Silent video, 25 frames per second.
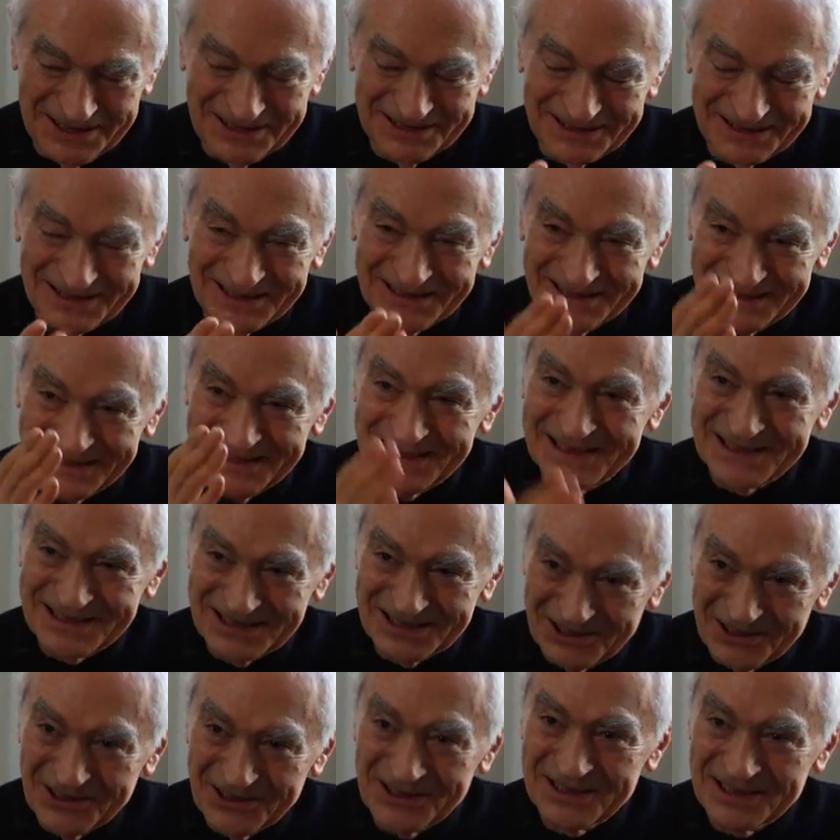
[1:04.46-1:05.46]
that
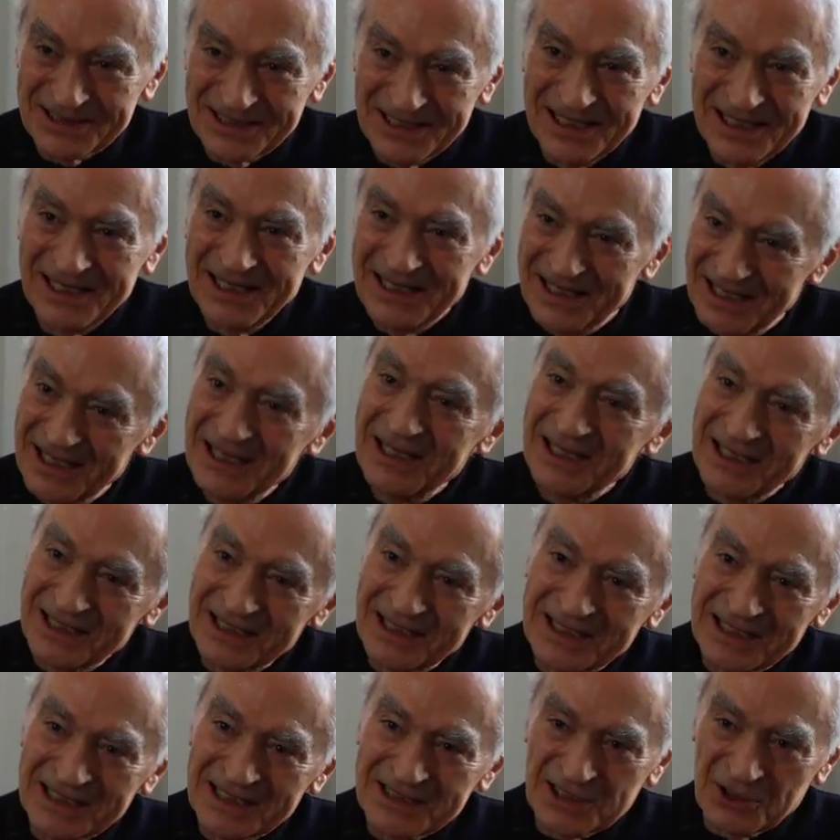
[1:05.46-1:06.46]
is,
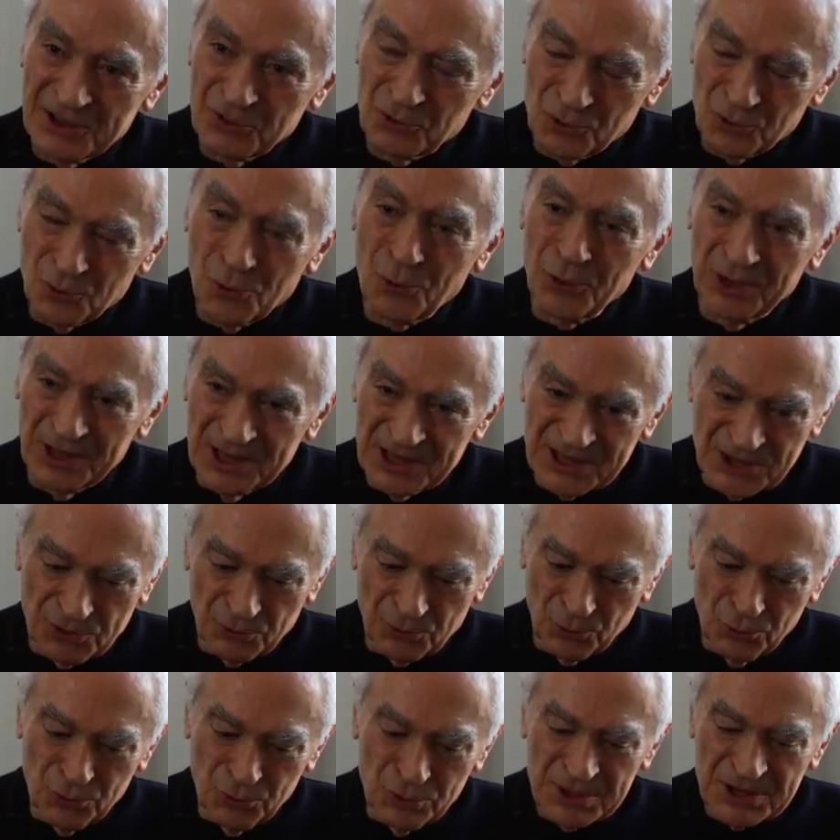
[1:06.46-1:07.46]
it has its
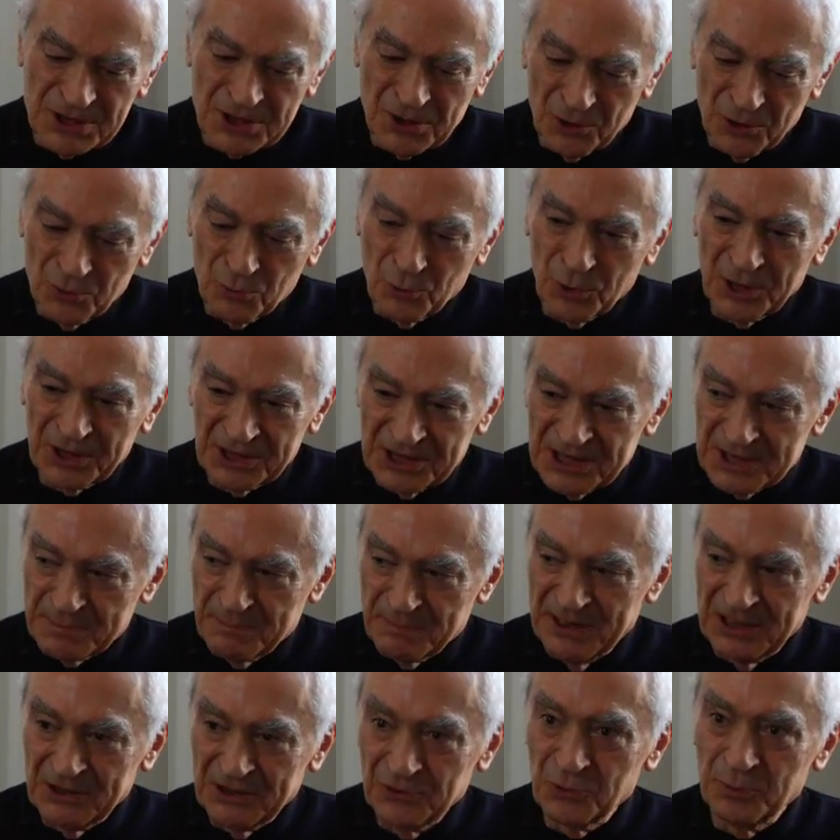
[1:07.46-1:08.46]
roots on what is
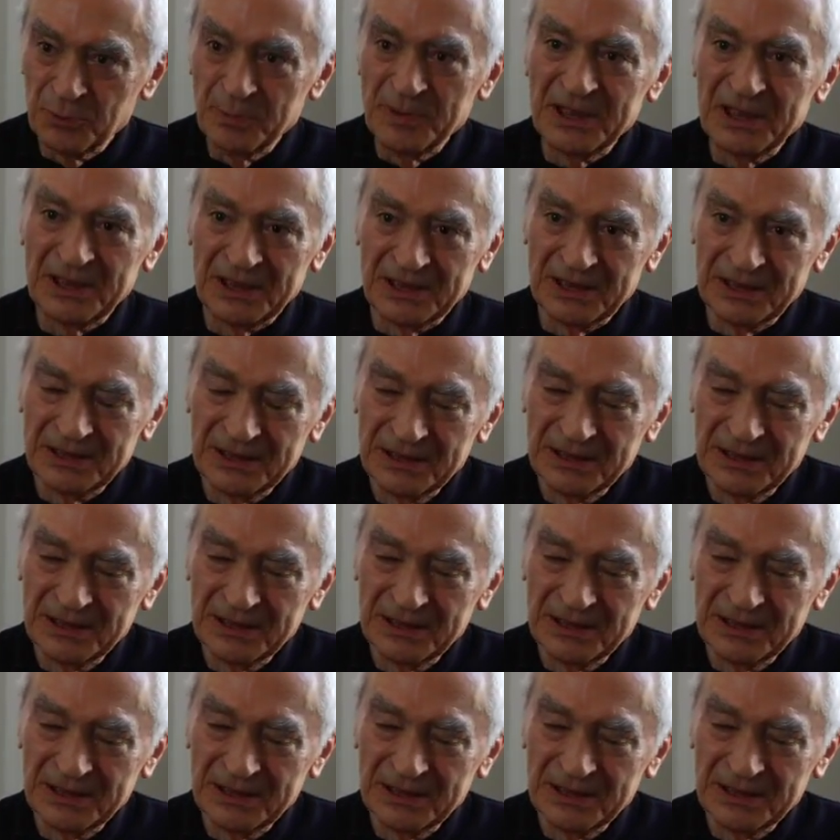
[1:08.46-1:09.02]
meant to be.